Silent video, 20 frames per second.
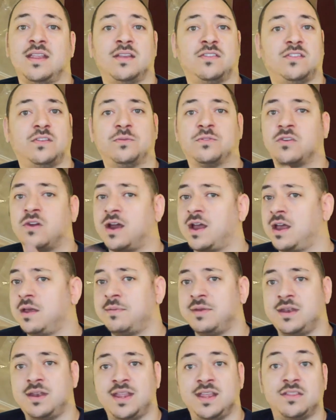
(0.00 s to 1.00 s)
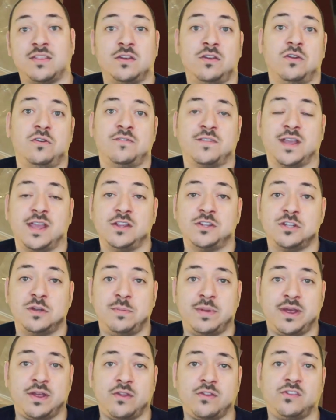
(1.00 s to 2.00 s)
subscribe, and hit the notification
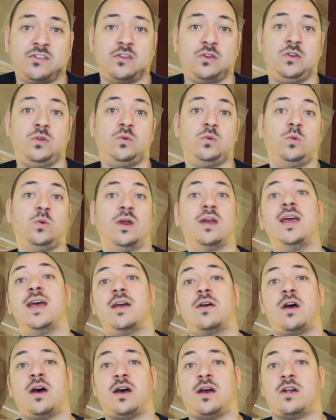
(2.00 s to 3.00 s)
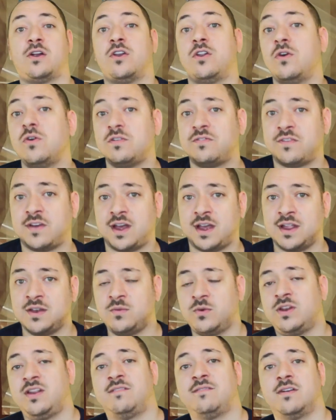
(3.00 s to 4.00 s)
bell so you are notified
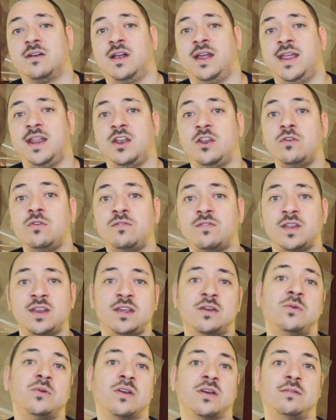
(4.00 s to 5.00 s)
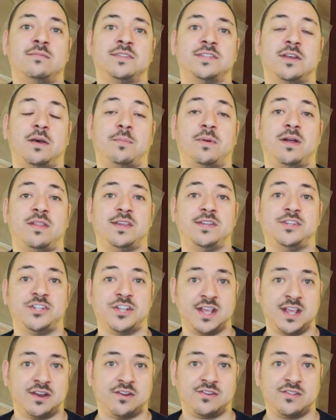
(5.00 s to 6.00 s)
whenever a new video comes up on the
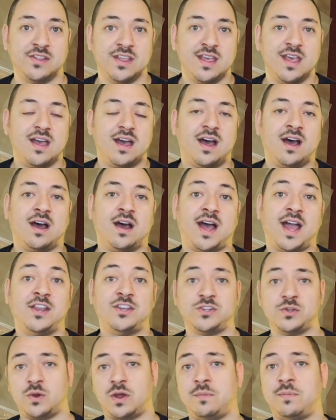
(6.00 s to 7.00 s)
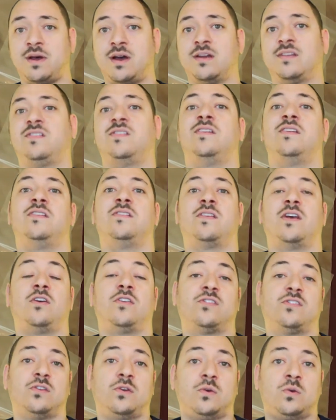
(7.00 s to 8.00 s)
channel. I do unboxings,
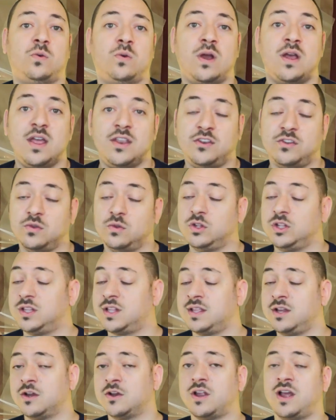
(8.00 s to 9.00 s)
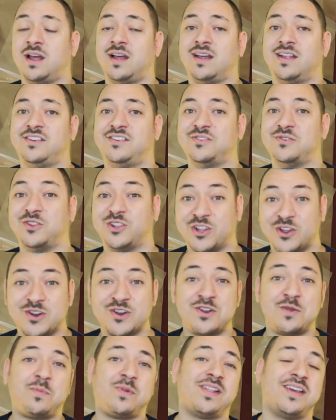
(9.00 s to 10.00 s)
also do learn to
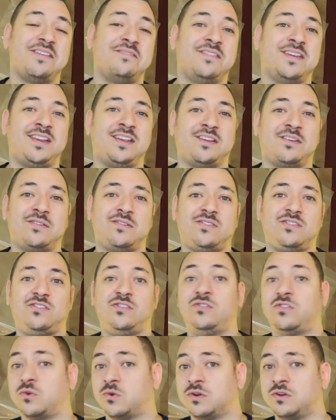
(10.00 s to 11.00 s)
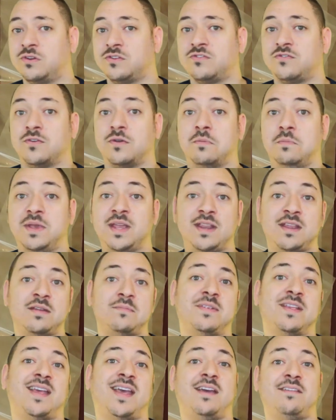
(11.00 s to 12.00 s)
play videos, tutorials for medium
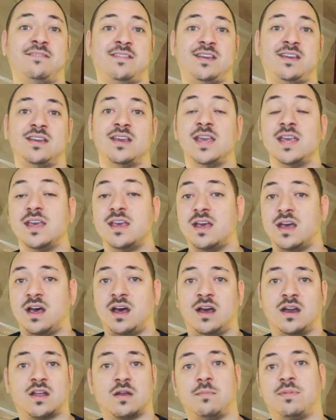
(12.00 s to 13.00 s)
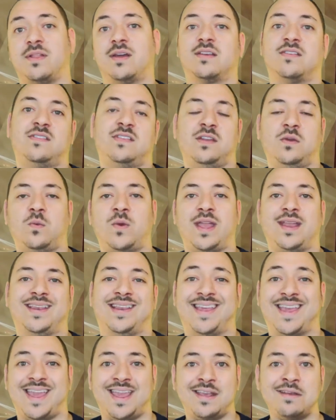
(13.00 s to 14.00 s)
to heavy complexity weight
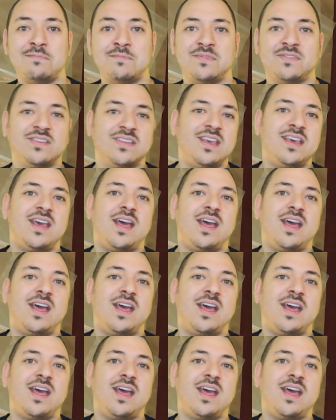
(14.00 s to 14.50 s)
games.